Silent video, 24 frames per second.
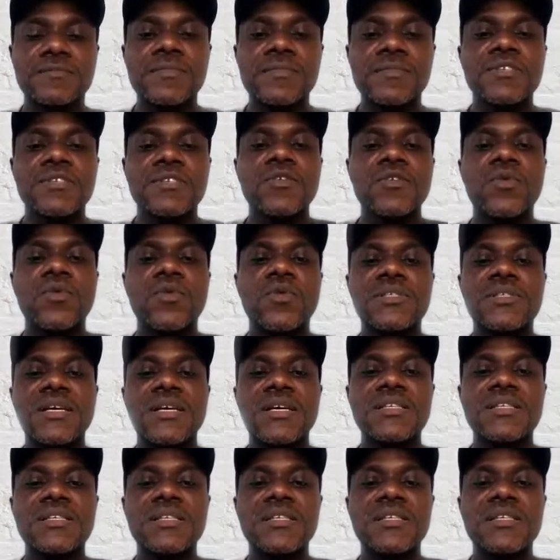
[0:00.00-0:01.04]
So what they
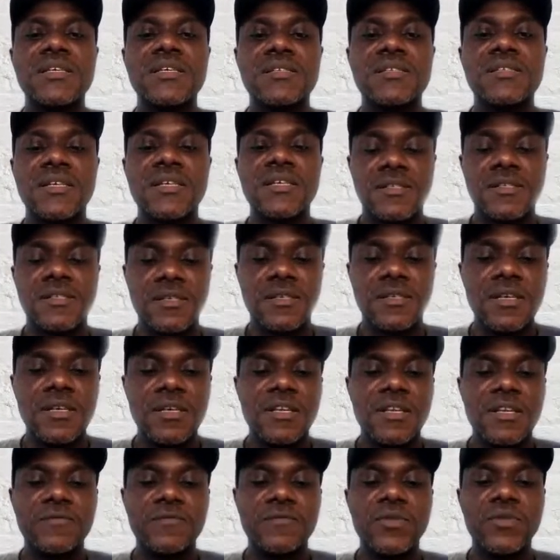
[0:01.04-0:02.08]
did is this:
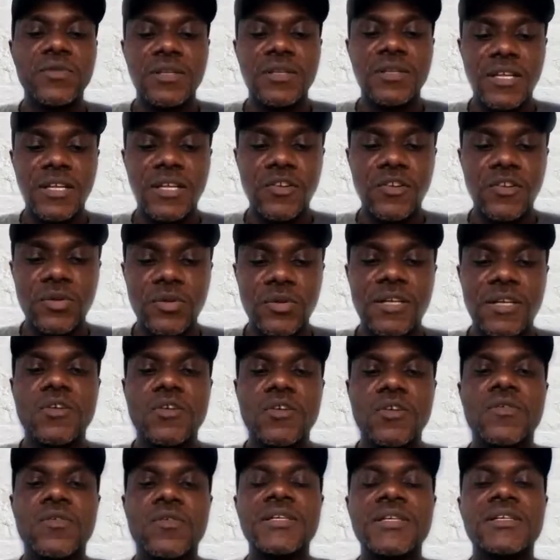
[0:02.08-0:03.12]
they know that
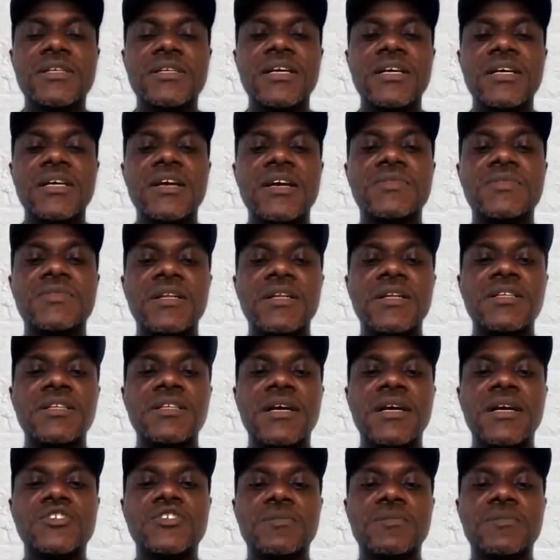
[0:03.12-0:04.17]
already they gave the
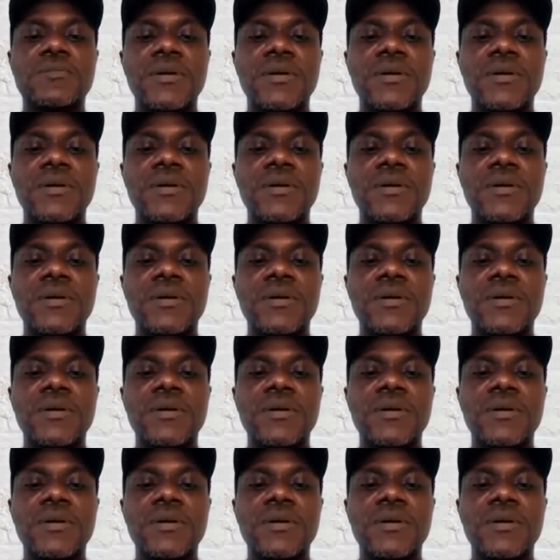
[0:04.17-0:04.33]
leadership